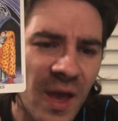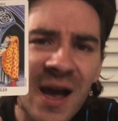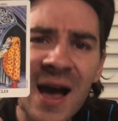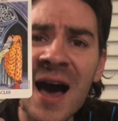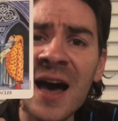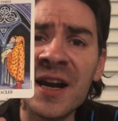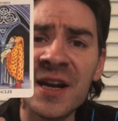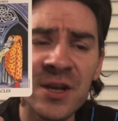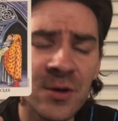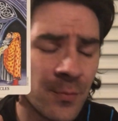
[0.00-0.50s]

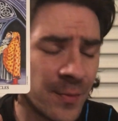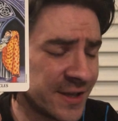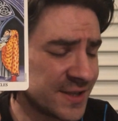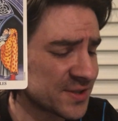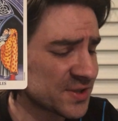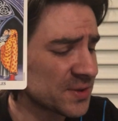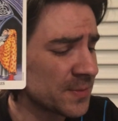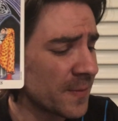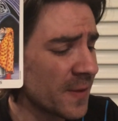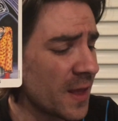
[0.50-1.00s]

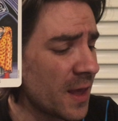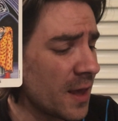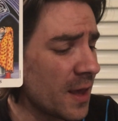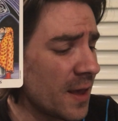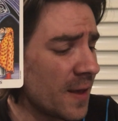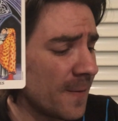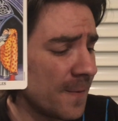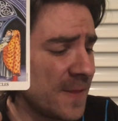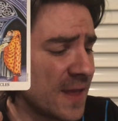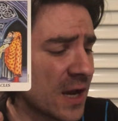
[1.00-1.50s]
arguments.
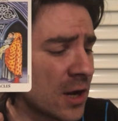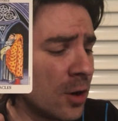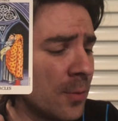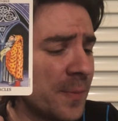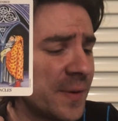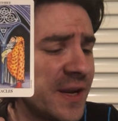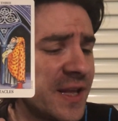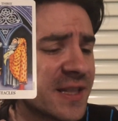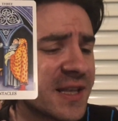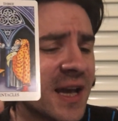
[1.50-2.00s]
The
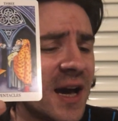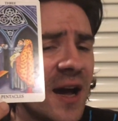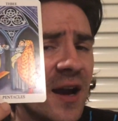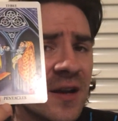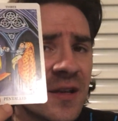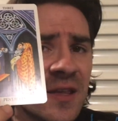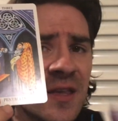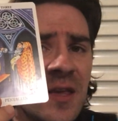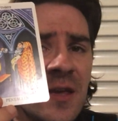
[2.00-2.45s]
accompanied card